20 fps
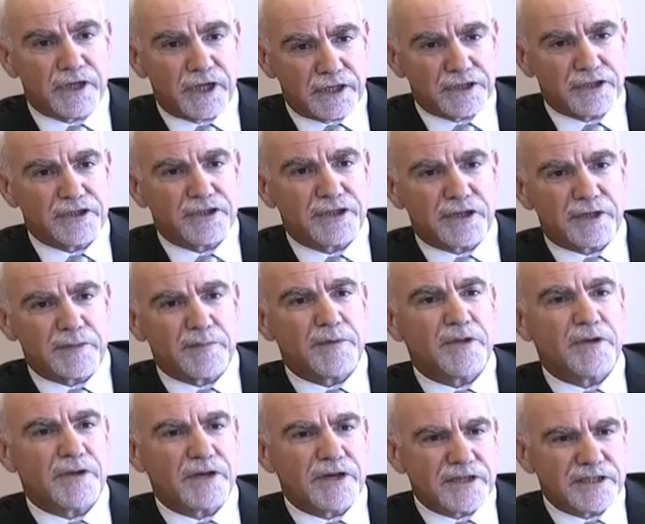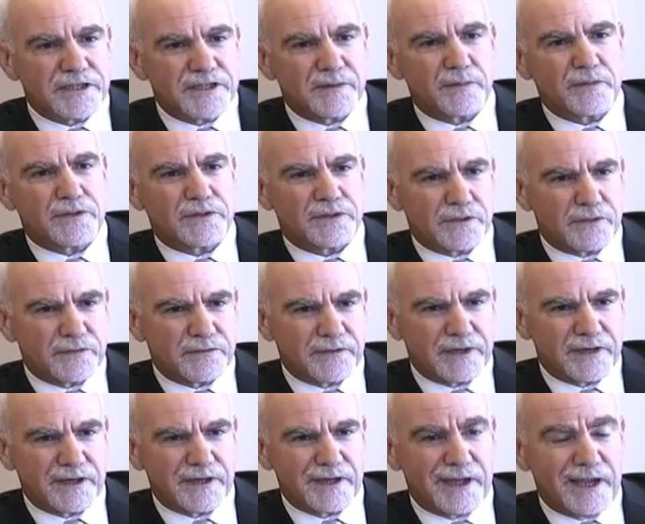touch the communities that we're
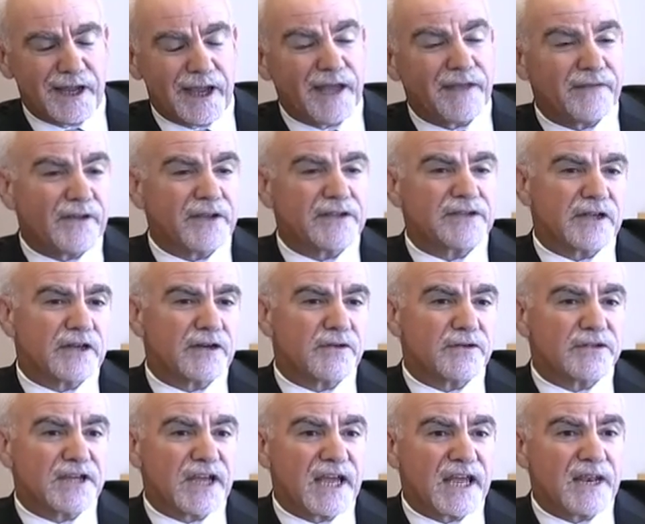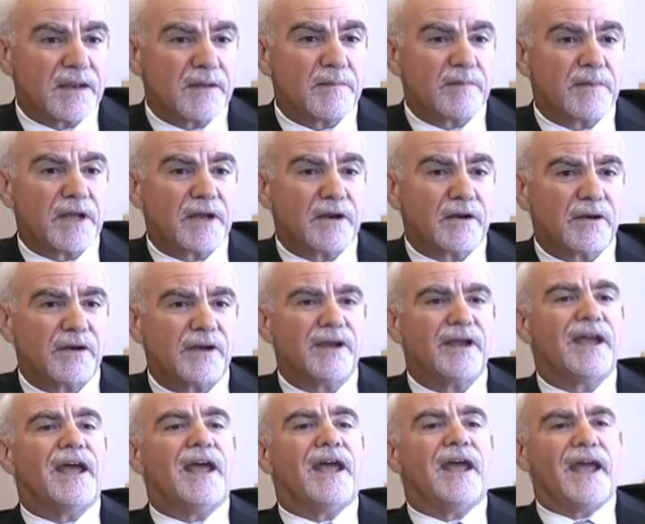serving and thus understand them better
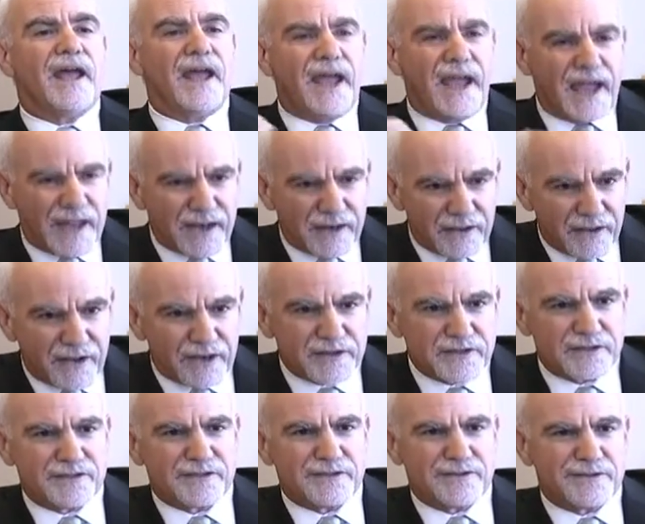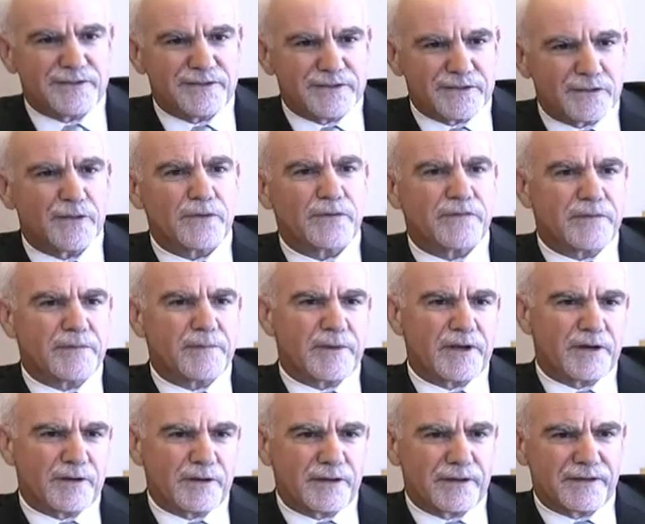and thus serve them
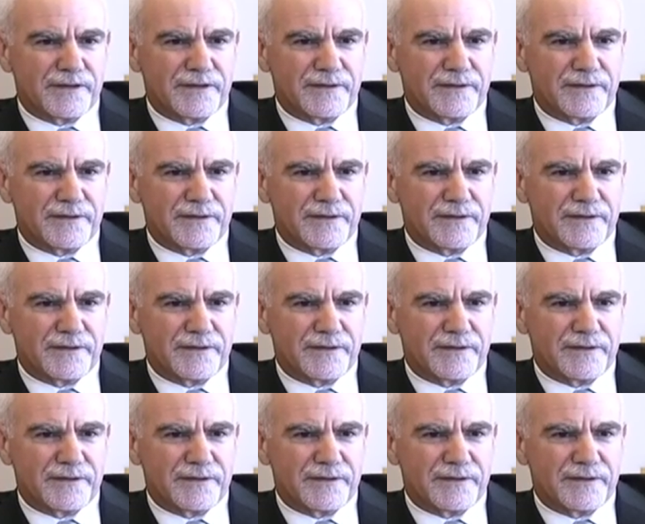better.